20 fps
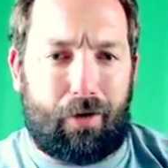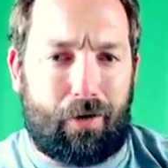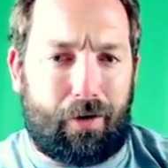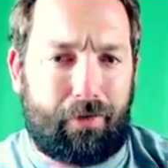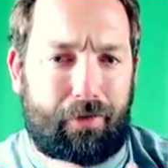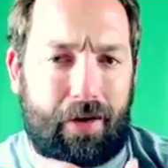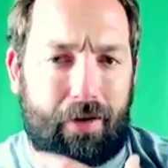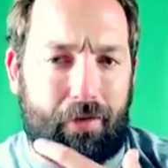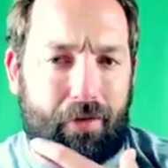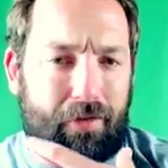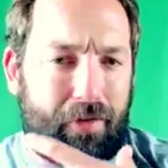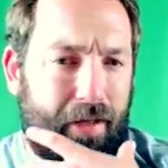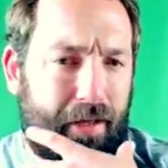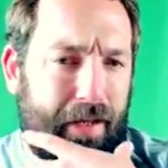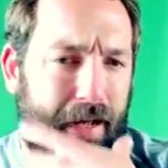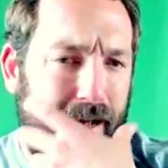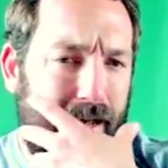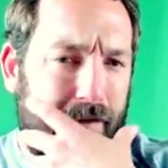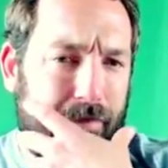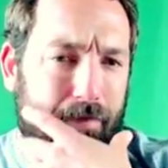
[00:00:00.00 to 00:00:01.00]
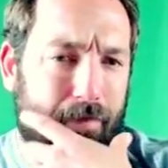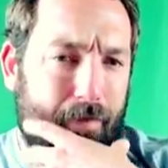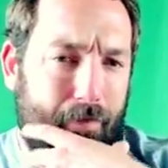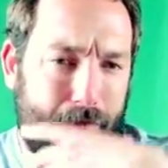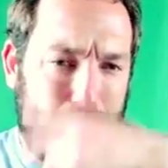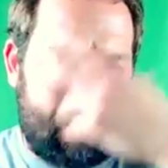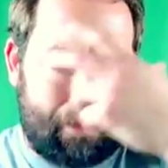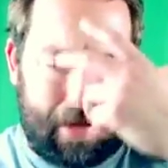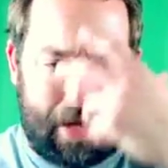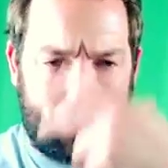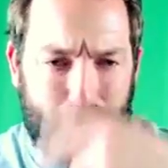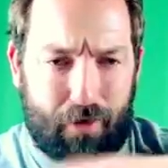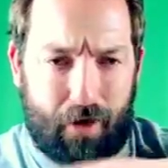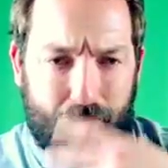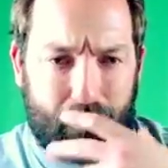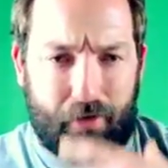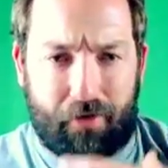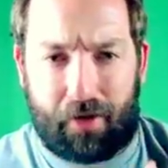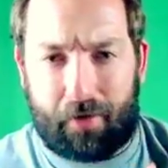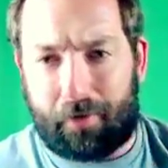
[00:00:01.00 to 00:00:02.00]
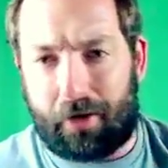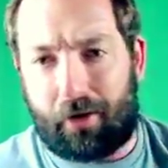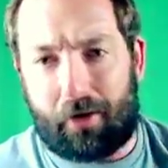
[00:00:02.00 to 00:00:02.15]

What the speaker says: or if I was I had my mask off or something,